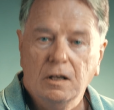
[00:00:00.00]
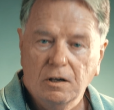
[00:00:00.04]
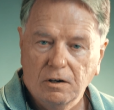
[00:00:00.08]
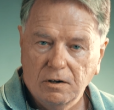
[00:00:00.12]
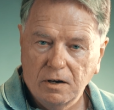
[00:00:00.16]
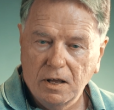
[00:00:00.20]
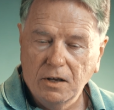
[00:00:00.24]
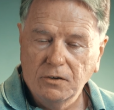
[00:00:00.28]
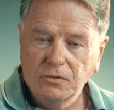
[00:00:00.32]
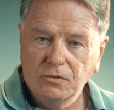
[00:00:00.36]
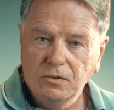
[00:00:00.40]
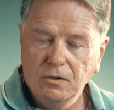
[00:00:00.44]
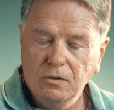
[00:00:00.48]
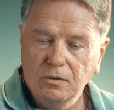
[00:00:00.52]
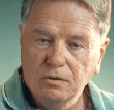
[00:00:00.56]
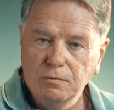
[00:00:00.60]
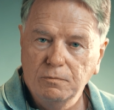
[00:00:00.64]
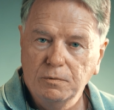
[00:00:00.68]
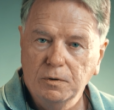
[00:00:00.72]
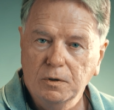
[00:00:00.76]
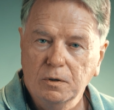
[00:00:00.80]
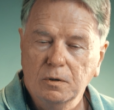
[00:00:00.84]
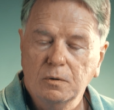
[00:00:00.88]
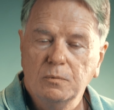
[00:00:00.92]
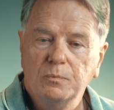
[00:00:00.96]
our next
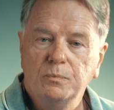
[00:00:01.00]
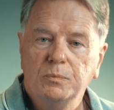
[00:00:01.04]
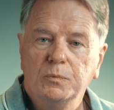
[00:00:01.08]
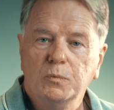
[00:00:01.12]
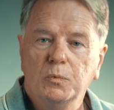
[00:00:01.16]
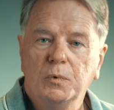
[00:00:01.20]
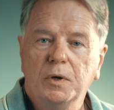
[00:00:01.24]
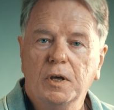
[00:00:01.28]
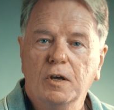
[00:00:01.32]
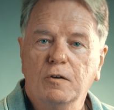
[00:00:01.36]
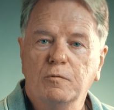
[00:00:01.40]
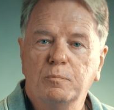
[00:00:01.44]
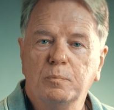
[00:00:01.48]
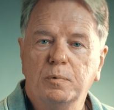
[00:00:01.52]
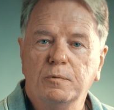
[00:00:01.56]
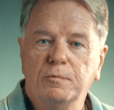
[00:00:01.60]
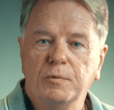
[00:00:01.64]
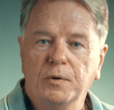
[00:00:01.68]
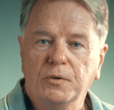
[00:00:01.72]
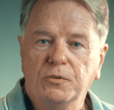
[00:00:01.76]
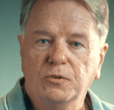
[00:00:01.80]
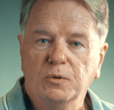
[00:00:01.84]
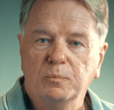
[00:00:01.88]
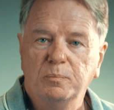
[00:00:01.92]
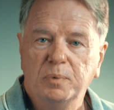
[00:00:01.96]
interview, we have
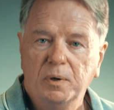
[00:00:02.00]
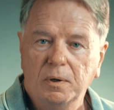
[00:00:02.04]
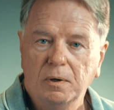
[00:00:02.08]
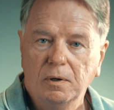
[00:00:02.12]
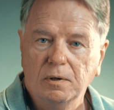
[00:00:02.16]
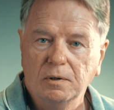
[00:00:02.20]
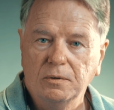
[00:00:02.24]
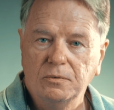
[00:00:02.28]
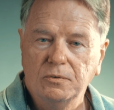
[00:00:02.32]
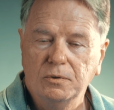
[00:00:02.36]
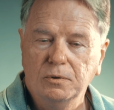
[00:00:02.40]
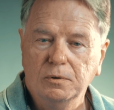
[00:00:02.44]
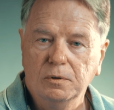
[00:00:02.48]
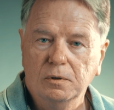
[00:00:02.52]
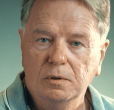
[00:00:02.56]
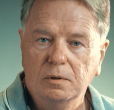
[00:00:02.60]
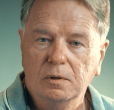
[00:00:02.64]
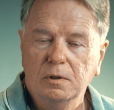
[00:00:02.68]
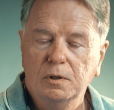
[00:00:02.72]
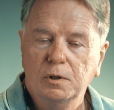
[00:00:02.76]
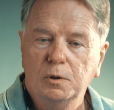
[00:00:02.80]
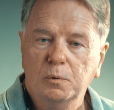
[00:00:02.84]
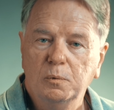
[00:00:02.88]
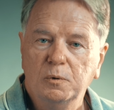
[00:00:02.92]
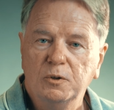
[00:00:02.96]
Professor Paul O'Toole,
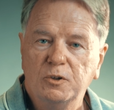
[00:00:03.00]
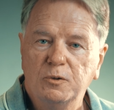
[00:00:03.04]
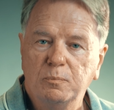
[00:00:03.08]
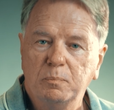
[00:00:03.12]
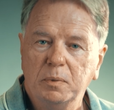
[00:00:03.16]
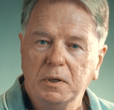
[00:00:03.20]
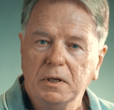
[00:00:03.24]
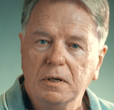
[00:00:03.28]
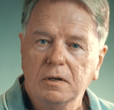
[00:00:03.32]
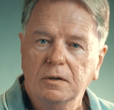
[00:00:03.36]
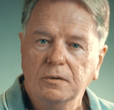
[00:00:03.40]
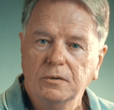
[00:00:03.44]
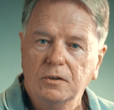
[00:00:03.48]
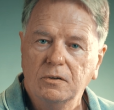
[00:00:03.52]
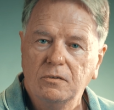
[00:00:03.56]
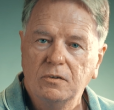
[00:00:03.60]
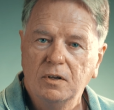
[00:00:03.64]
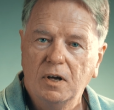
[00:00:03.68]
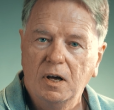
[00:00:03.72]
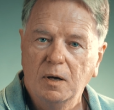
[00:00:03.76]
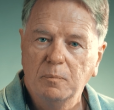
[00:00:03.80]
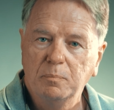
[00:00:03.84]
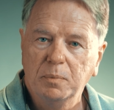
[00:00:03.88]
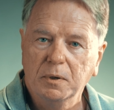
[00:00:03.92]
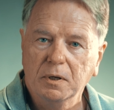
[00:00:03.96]
who will speak on the
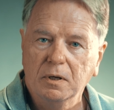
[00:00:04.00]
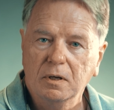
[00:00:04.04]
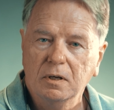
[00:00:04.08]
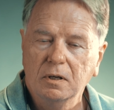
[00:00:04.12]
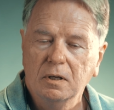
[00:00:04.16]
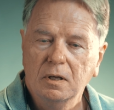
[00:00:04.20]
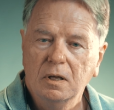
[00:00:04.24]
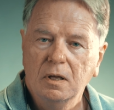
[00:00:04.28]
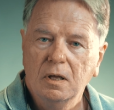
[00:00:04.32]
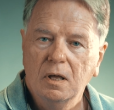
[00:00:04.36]
topic